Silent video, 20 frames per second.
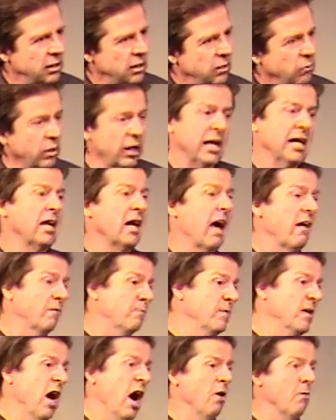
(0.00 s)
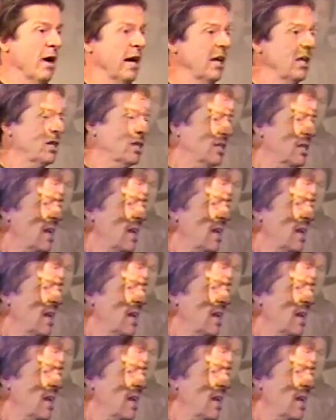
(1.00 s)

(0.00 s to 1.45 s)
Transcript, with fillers: Well, He loves me already just